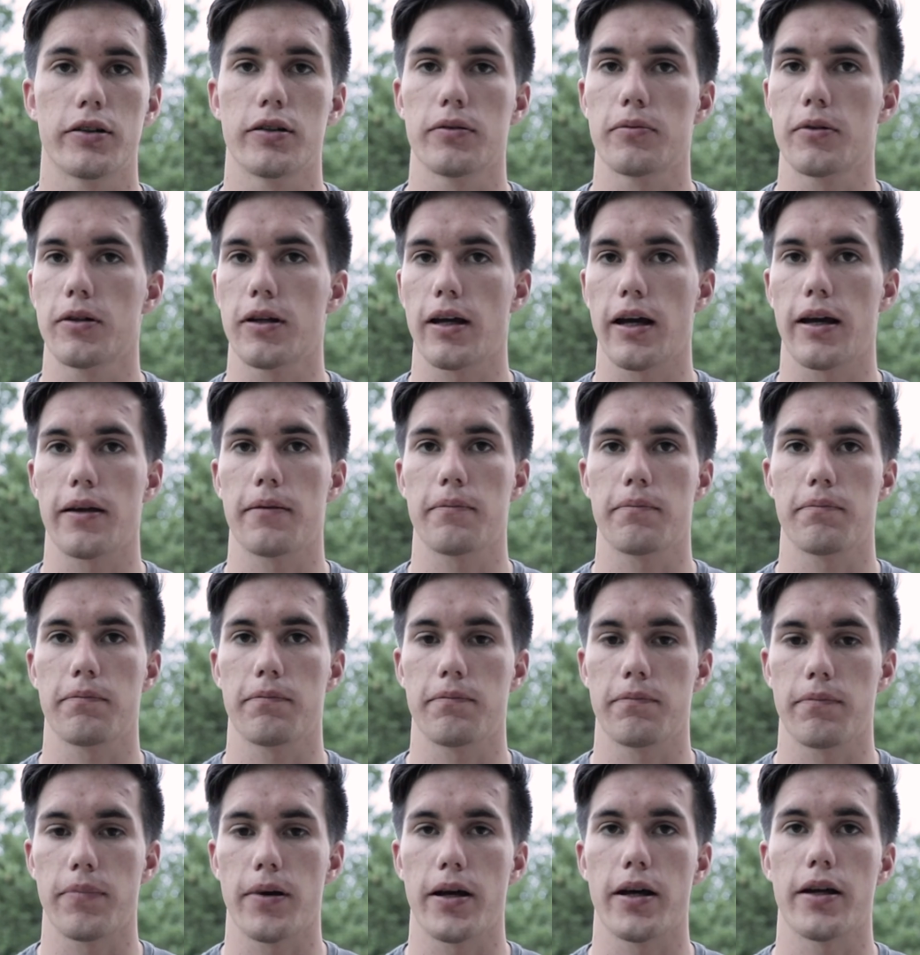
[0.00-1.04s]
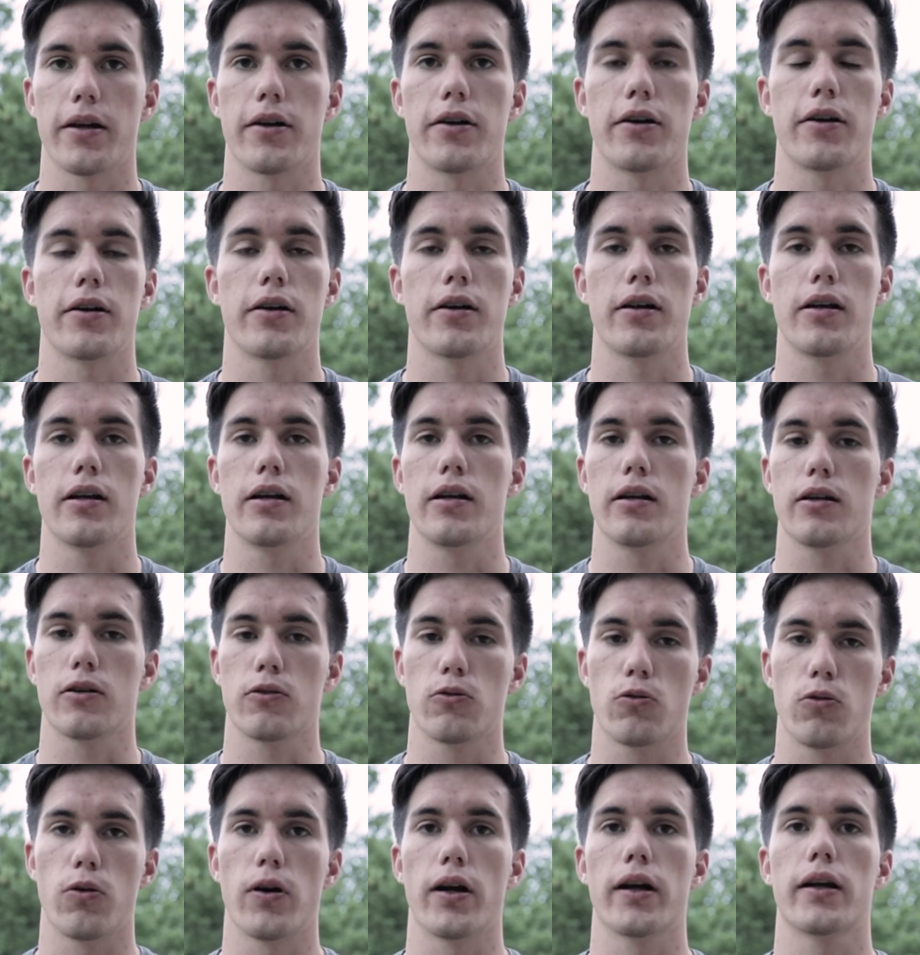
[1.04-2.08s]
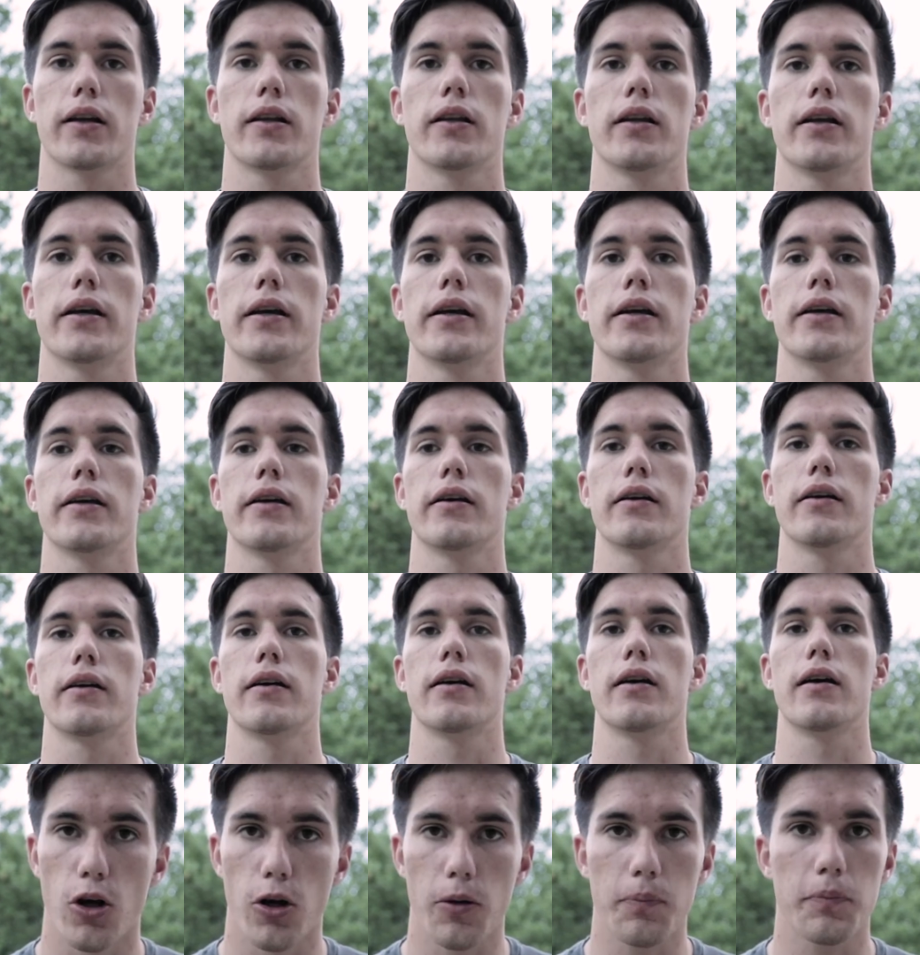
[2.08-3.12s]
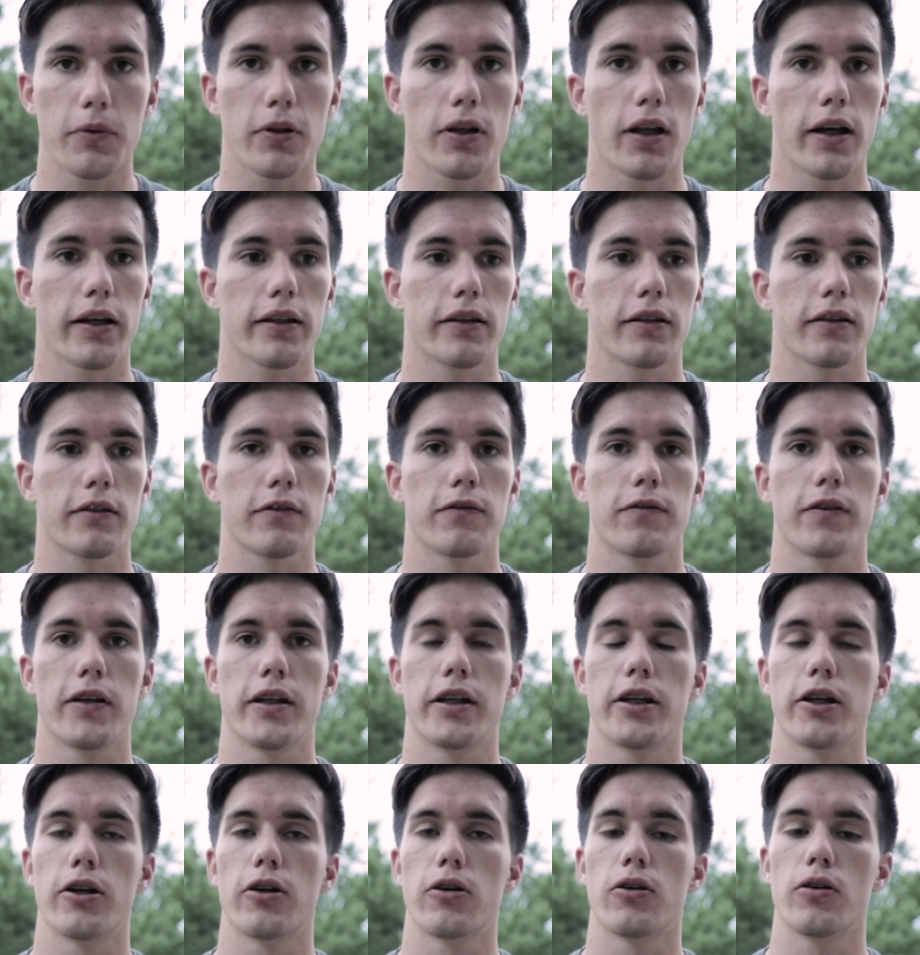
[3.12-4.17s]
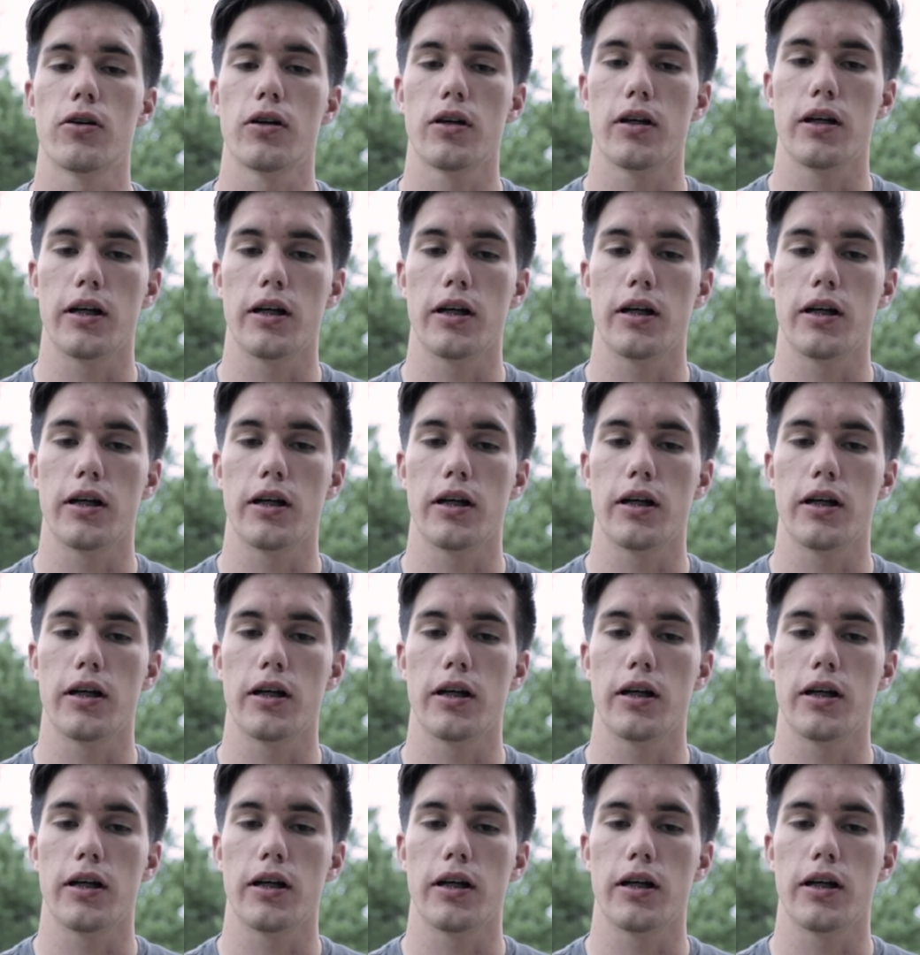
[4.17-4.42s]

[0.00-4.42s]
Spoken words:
to get better quickly. Hope you like this video.